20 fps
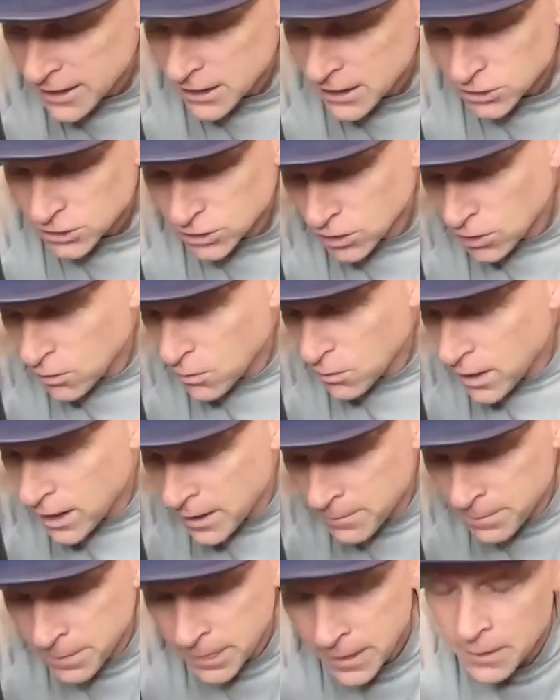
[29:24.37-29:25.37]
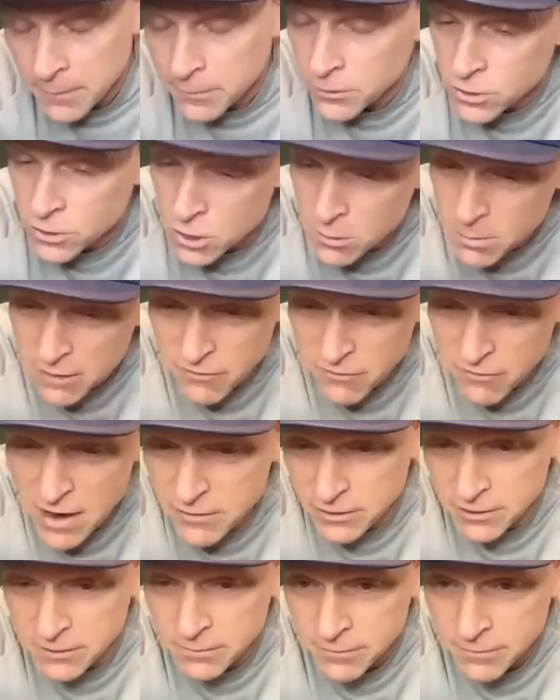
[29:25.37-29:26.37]
So um, do me a
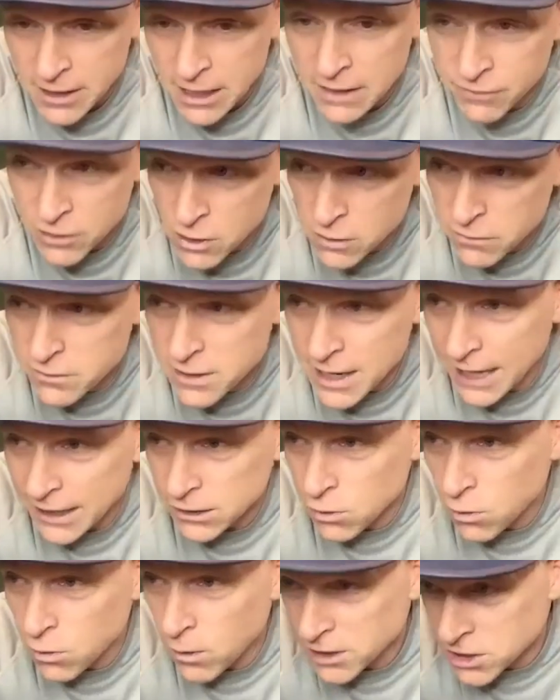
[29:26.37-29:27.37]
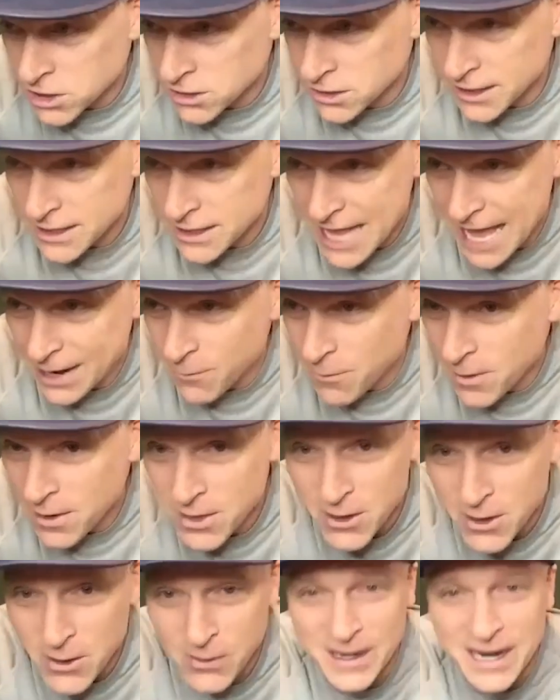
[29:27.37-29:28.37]
favor. If you've got questions like that, and whether
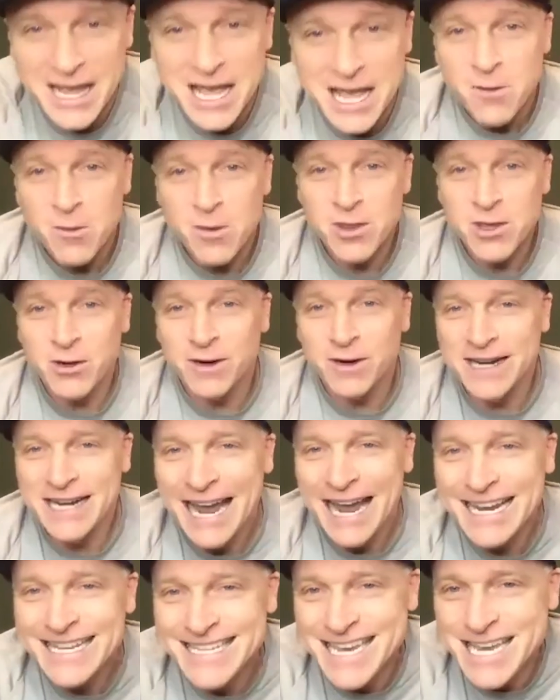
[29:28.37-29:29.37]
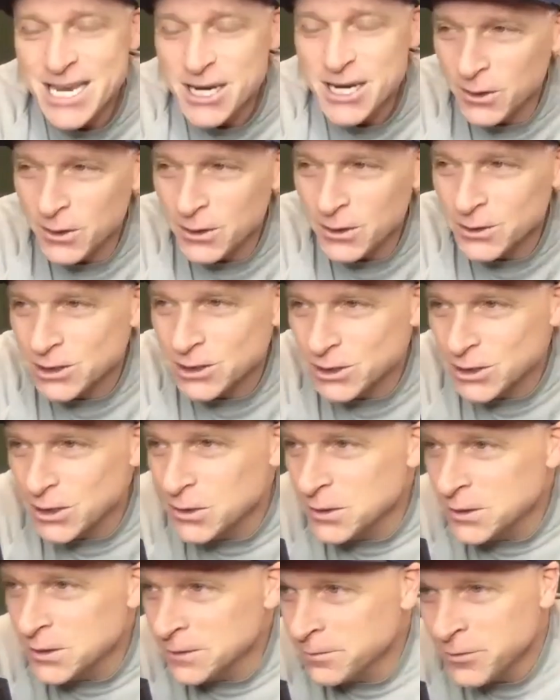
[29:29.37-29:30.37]
you're a, whether you're a 19 year old
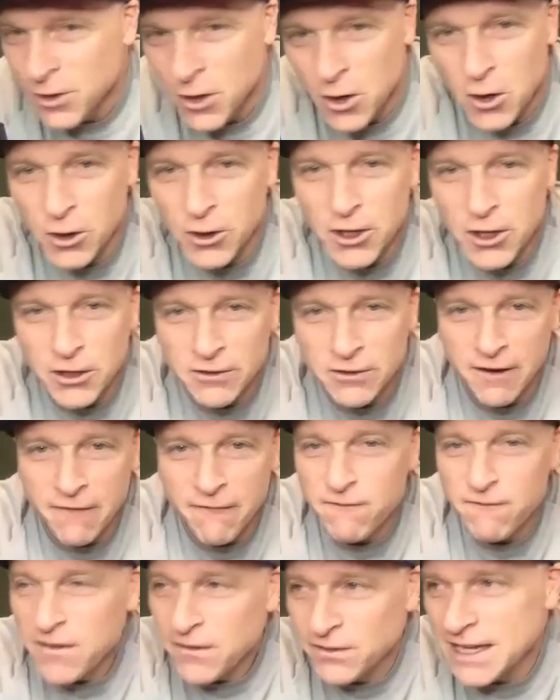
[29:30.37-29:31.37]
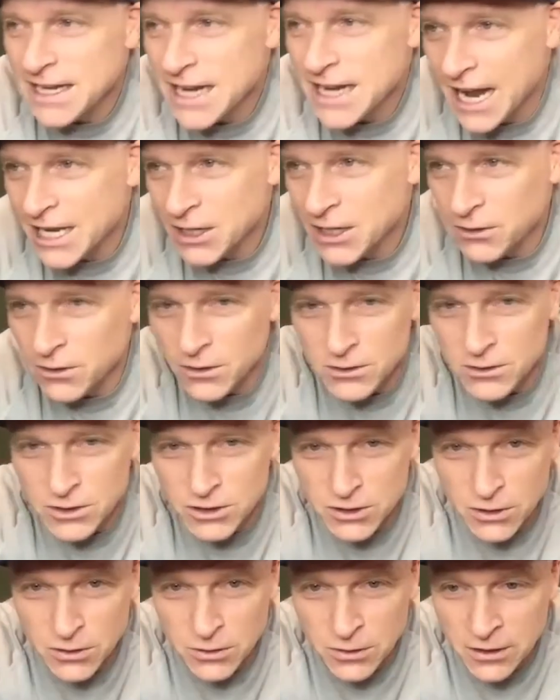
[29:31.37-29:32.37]
student or you're a 59 year old
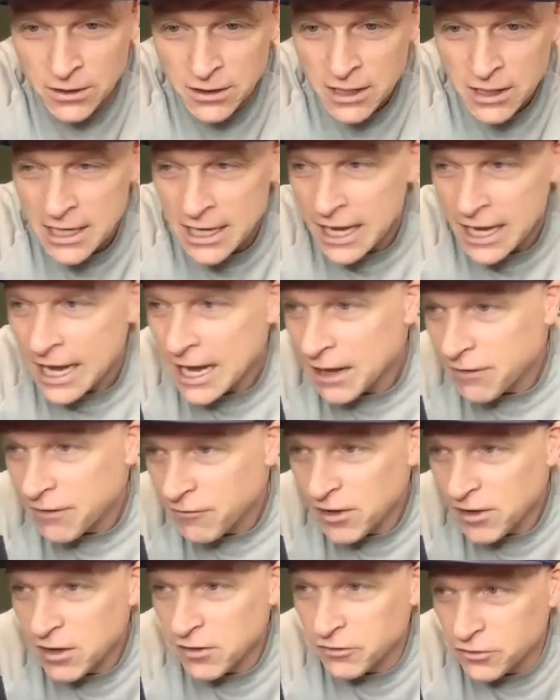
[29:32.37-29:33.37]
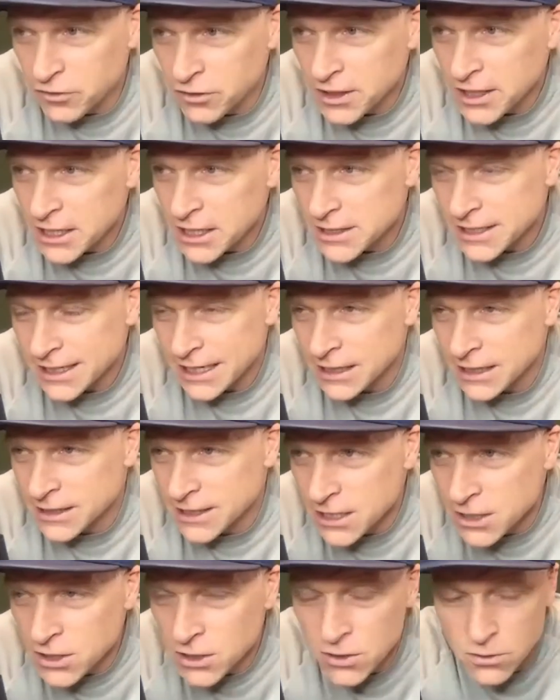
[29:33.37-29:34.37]
student, uh, feel free to
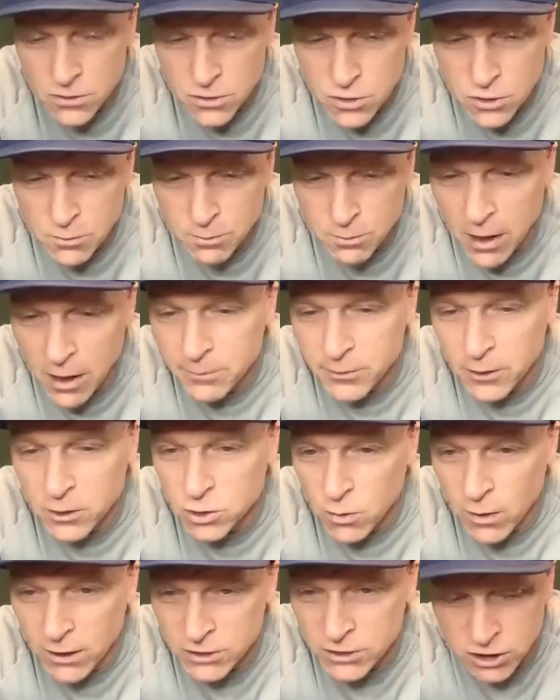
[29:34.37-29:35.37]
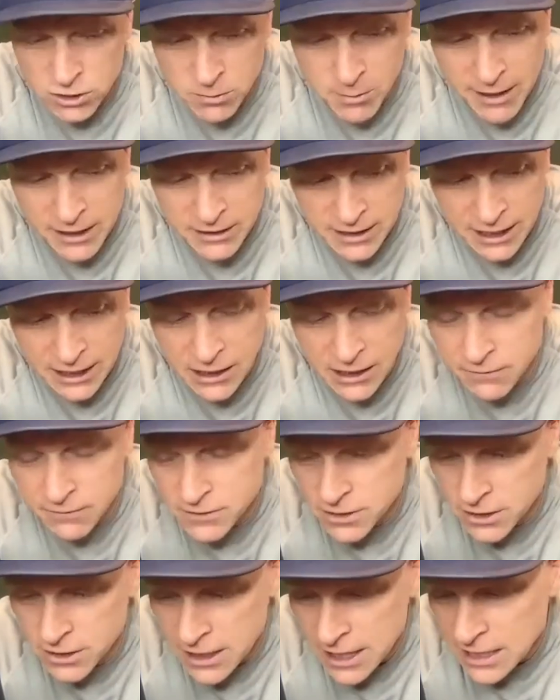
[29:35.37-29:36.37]
continue to pump those questions to me because I love
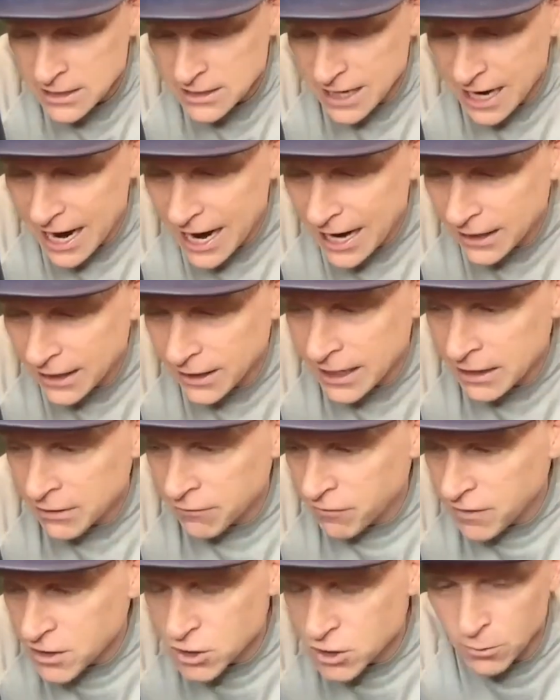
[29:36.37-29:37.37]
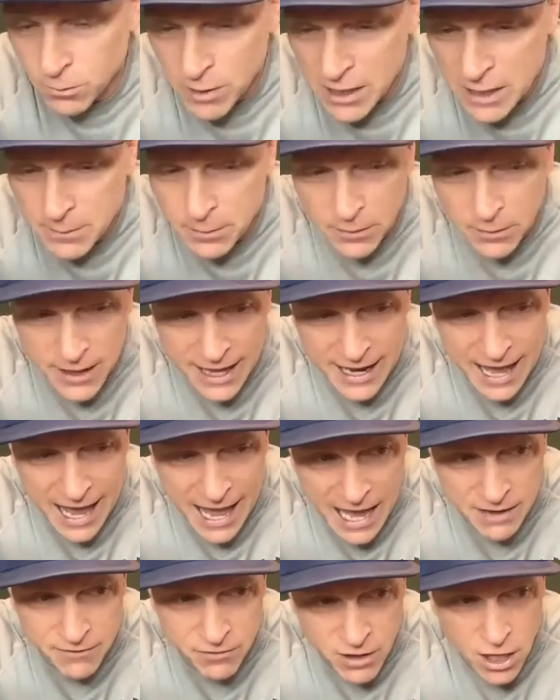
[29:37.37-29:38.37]
to to highlight and feature people that
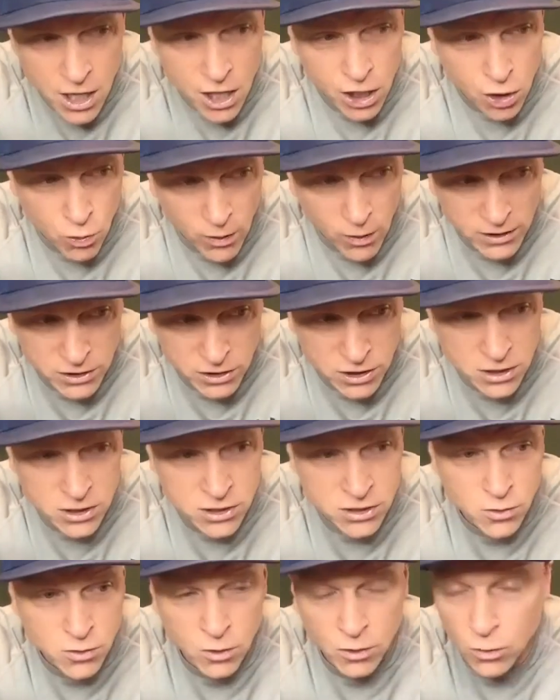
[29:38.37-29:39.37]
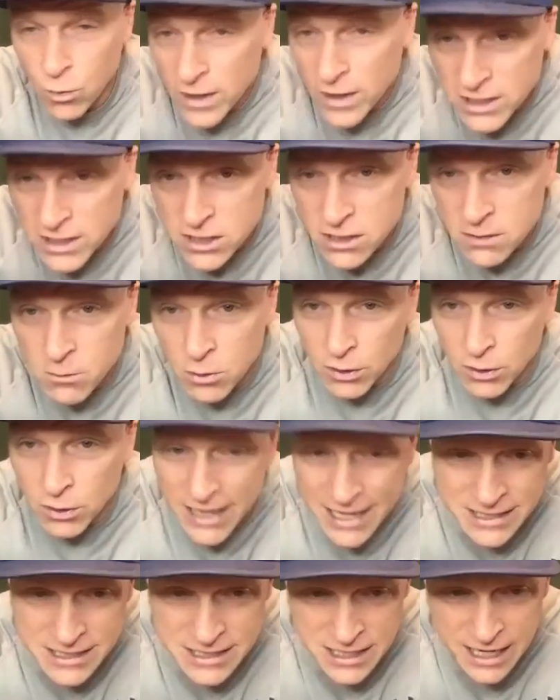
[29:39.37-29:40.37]
have questions or wisdom or
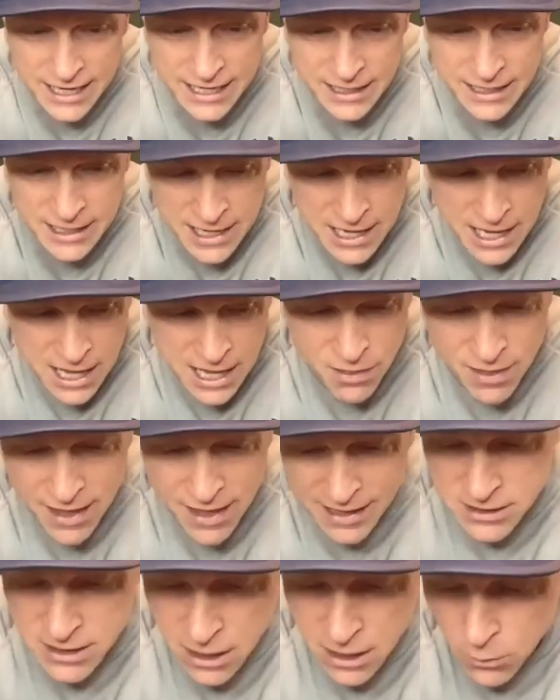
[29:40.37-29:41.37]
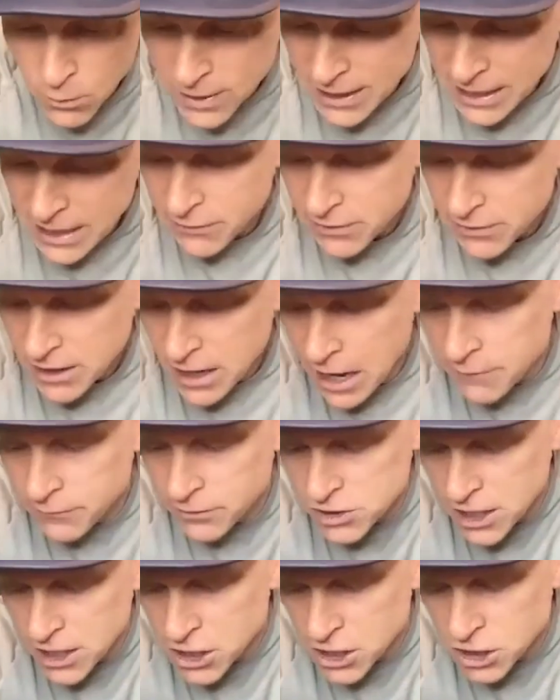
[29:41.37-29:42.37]
insight that uh, we could have a
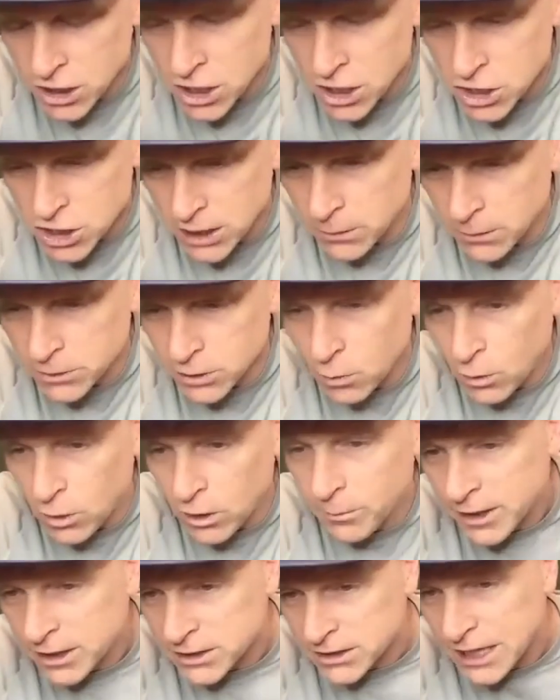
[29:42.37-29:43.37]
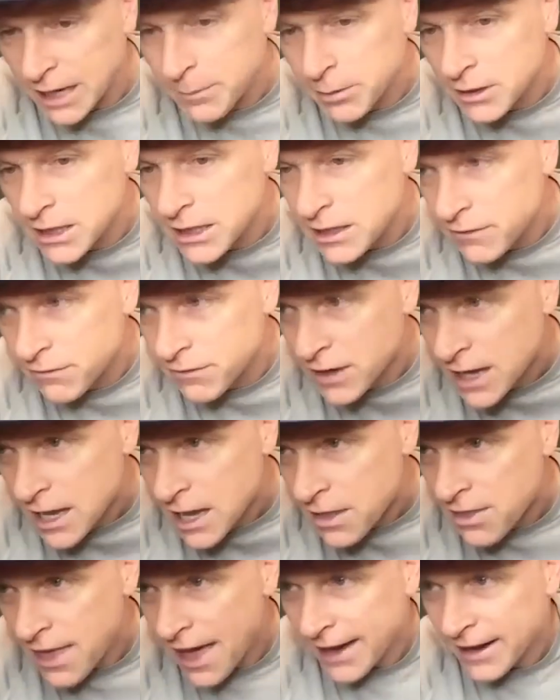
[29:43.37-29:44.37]
conversation and share with the world because I believe
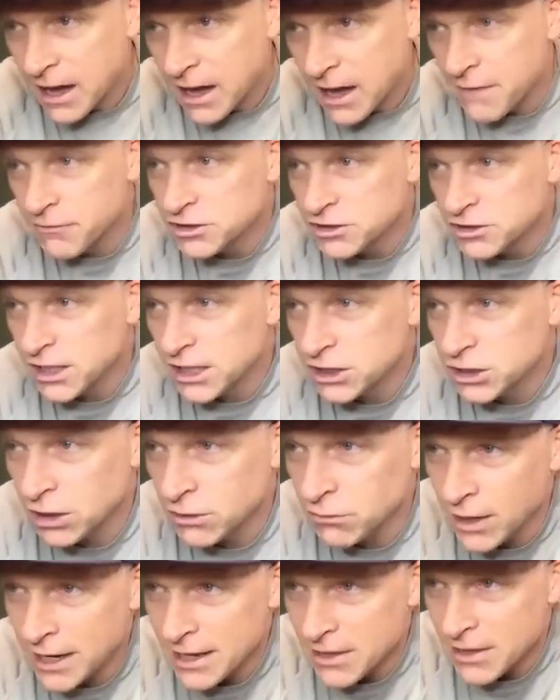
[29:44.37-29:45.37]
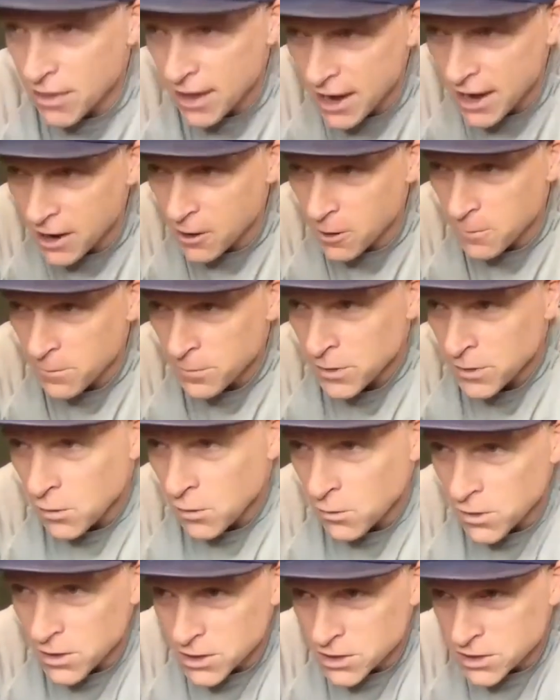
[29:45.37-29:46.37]
that conversation right there
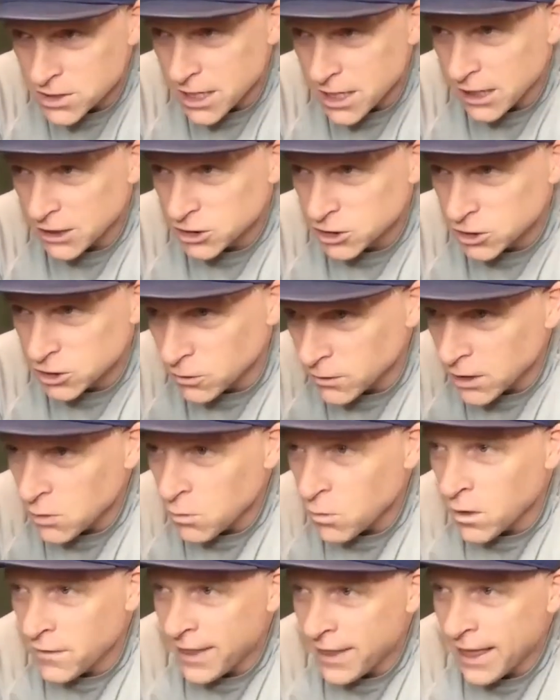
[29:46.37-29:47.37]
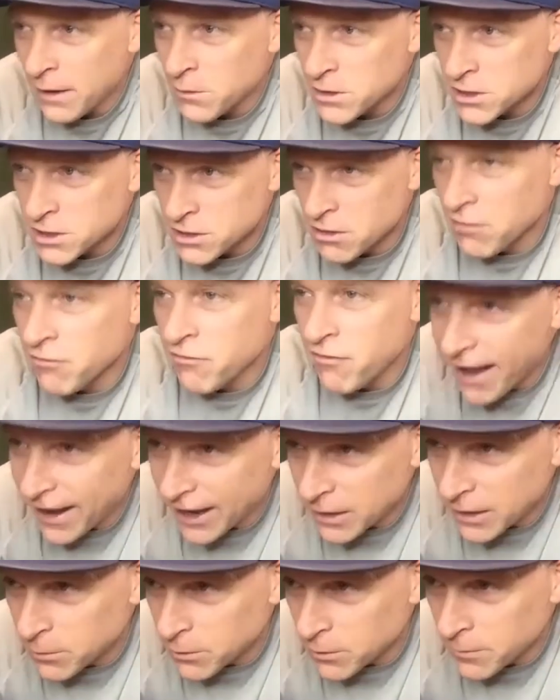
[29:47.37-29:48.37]
was uh, certainly one that was
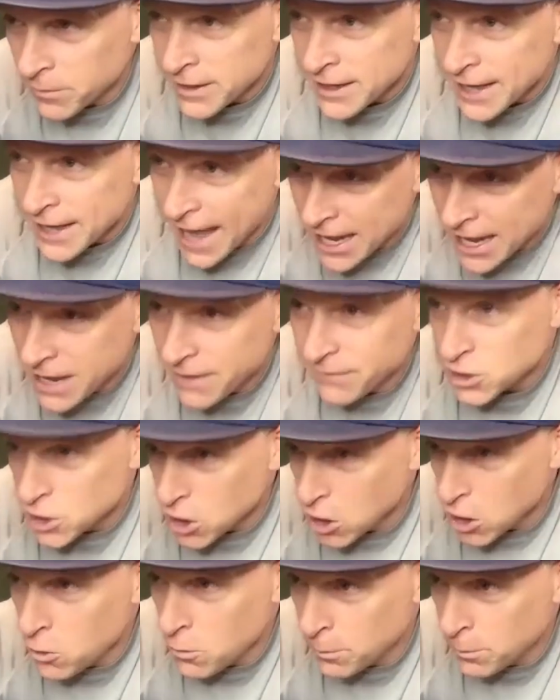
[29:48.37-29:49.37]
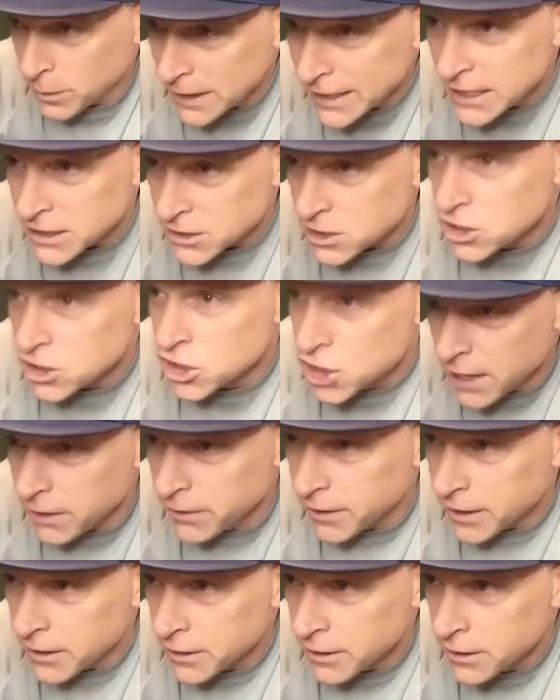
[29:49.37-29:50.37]
valuable. And if so, please share
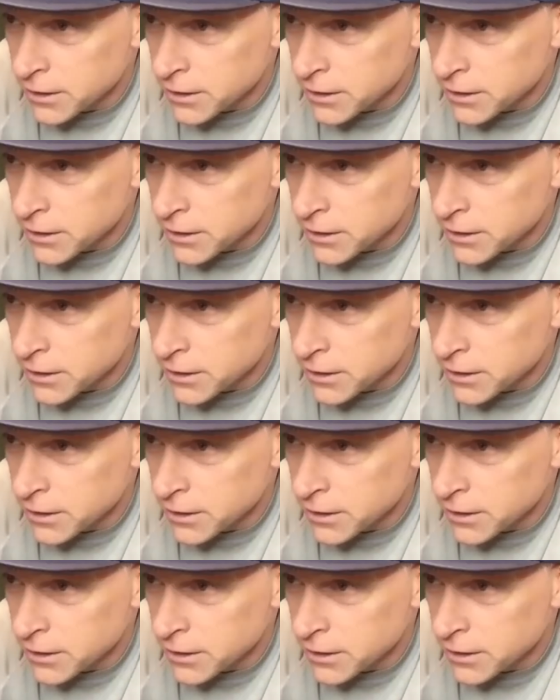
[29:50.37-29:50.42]
it.